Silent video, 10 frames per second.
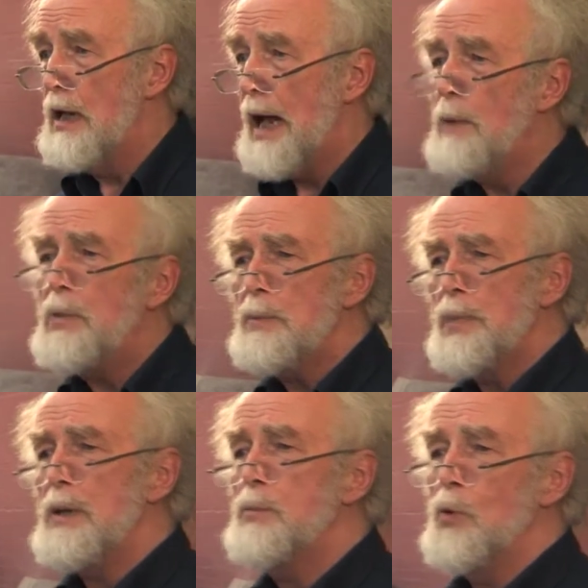How many
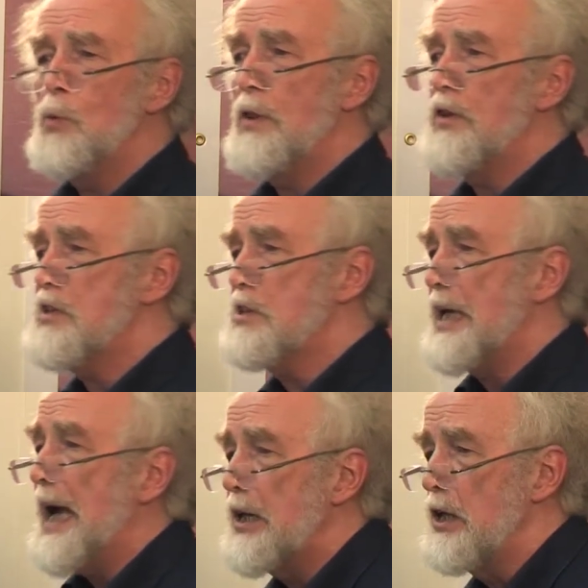people will the
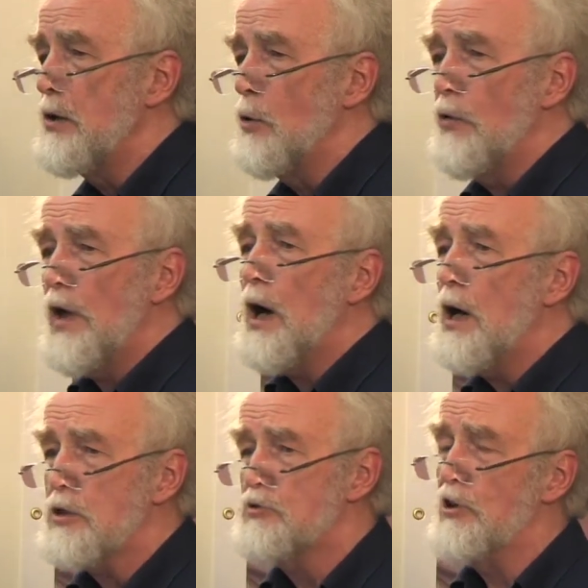scanner or the
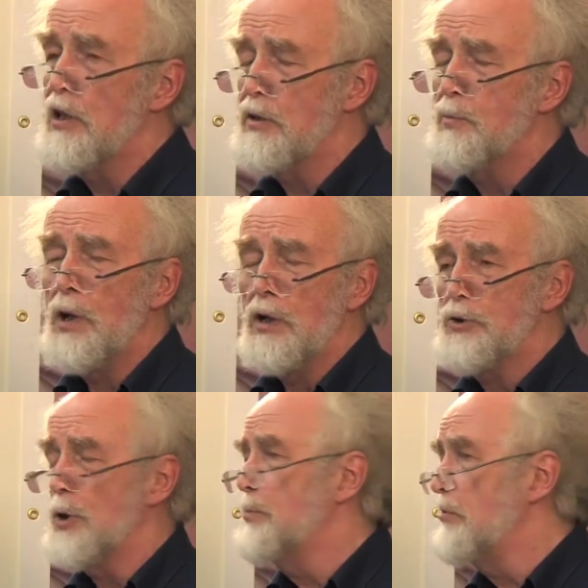heart transplant
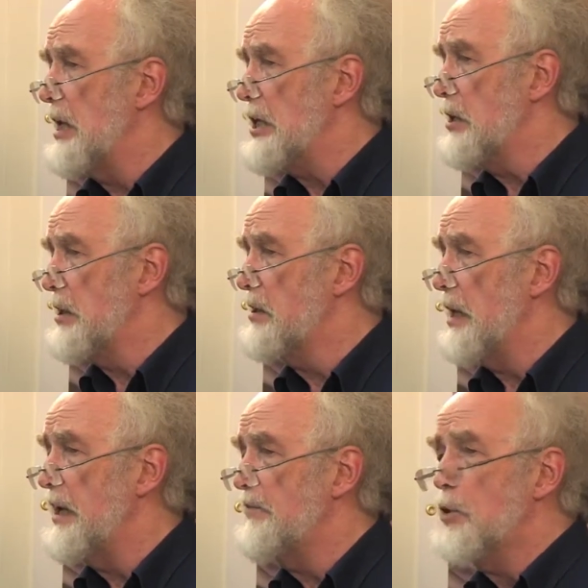operation
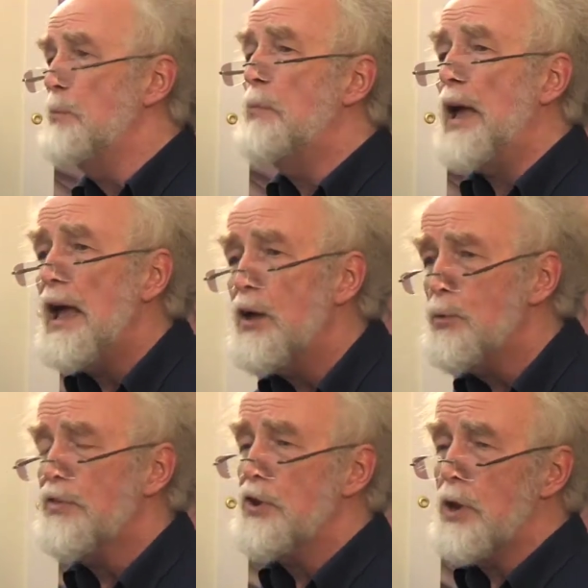save compared
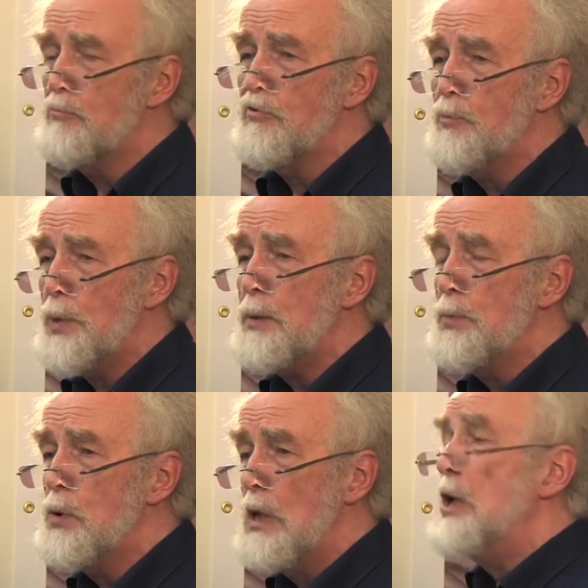with the number of
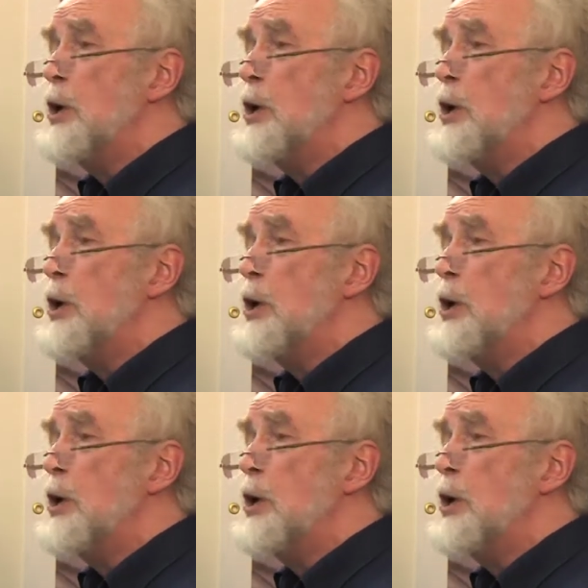people